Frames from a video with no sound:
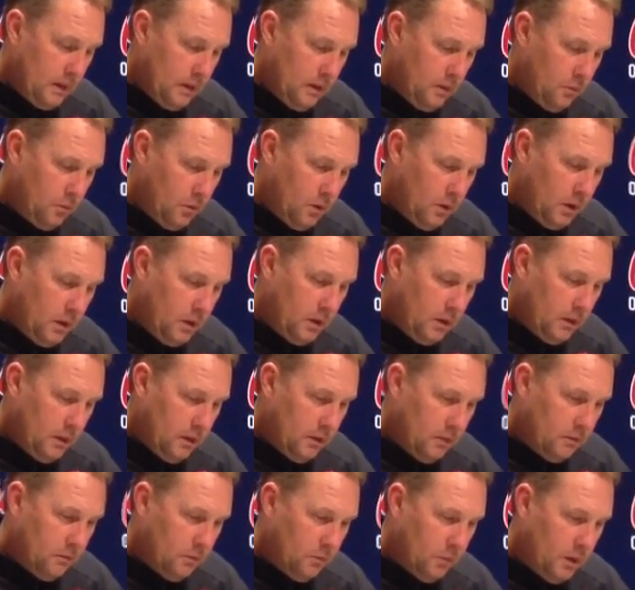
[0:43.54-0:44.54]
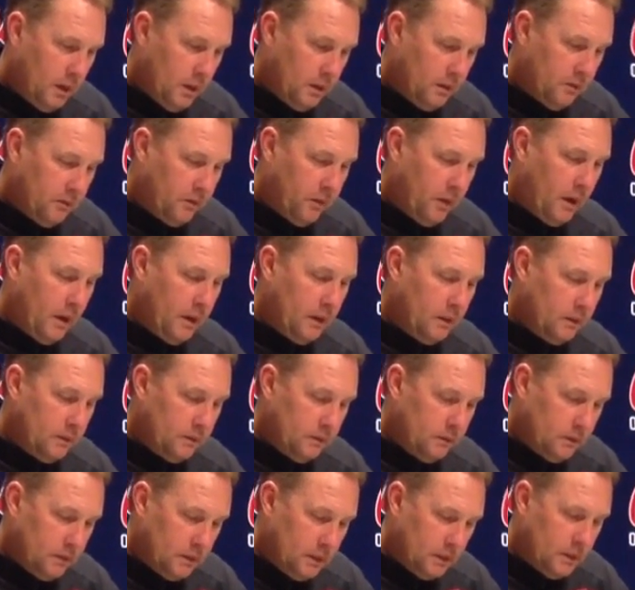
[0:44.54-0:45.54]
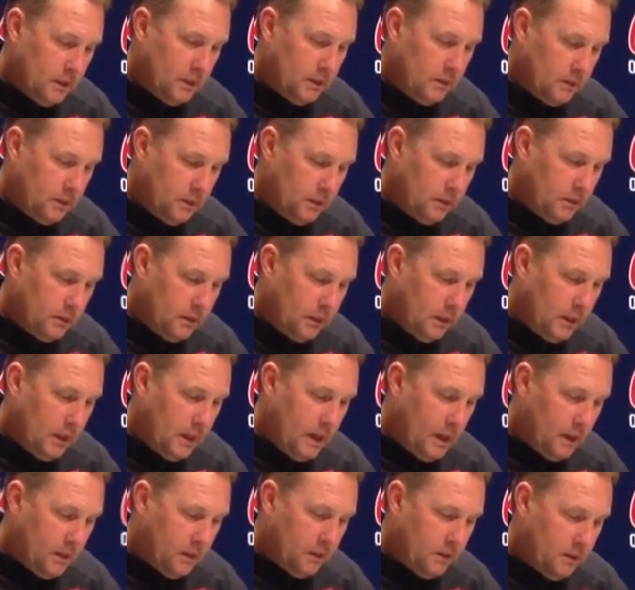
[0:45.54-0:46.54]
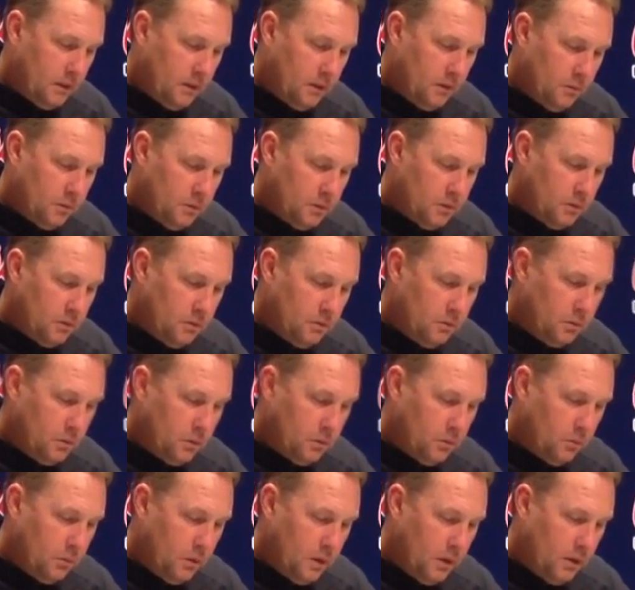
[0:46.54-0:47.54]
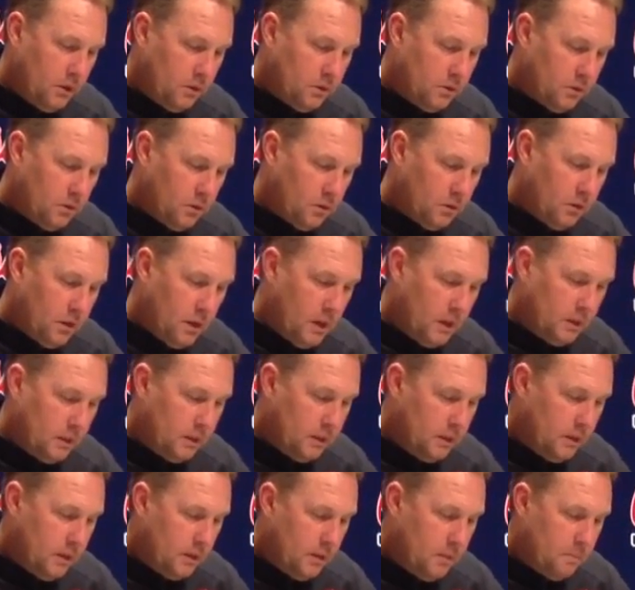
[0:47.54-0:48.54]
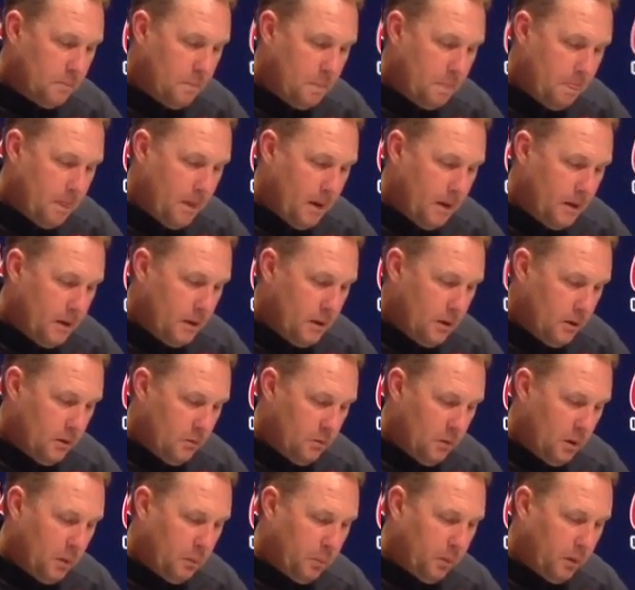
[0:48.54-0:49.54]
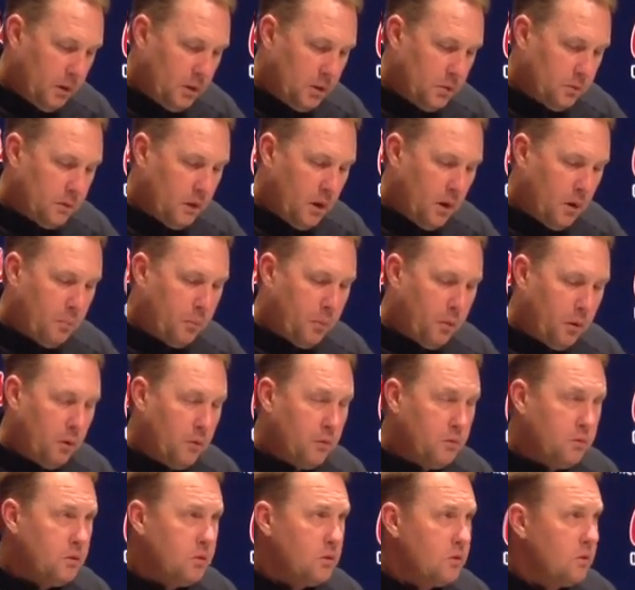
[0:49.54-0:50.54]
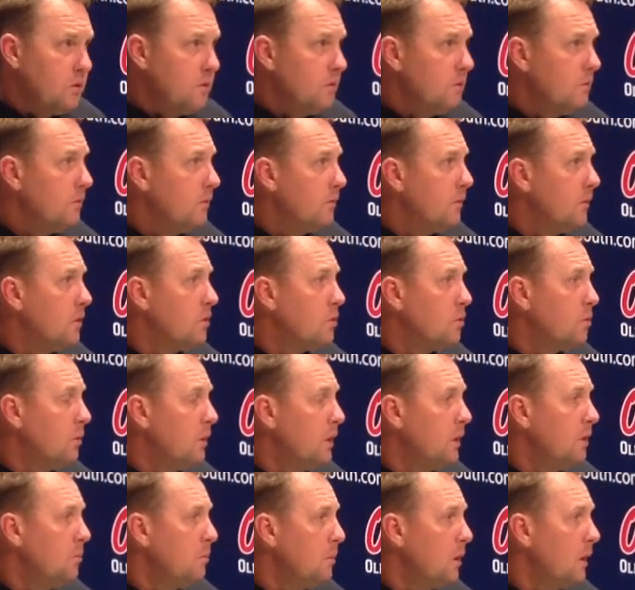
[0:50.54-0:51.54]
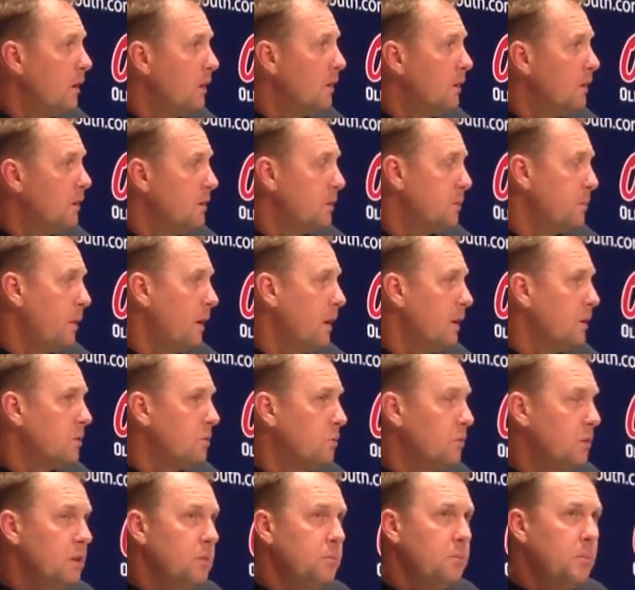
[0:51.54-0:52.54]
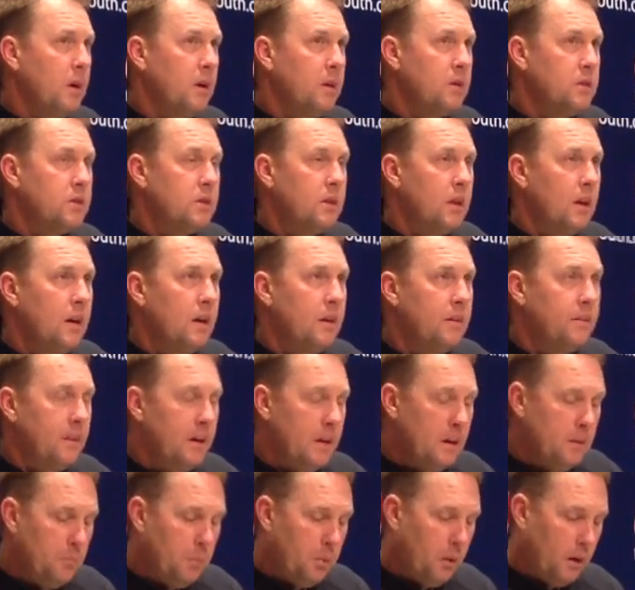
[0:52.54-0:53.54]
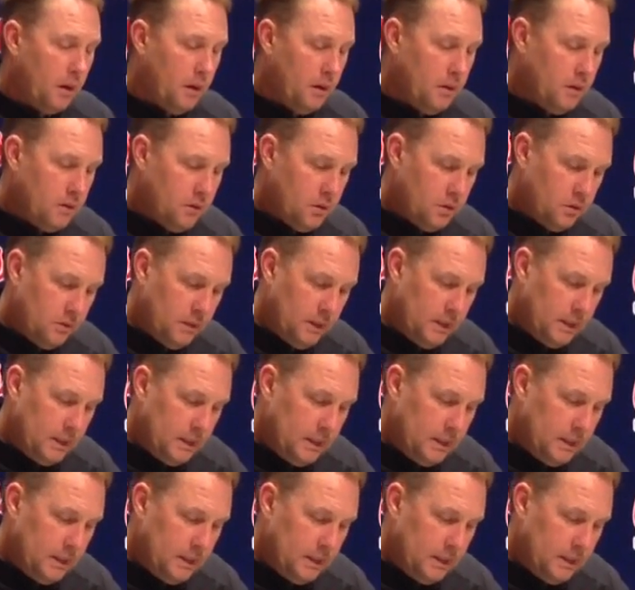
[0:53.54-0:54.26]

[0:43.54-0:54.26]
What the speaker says: and really we had to fight to get out of there with a win. So credit to them. Really pleased with our approach this past week by our staff and the players.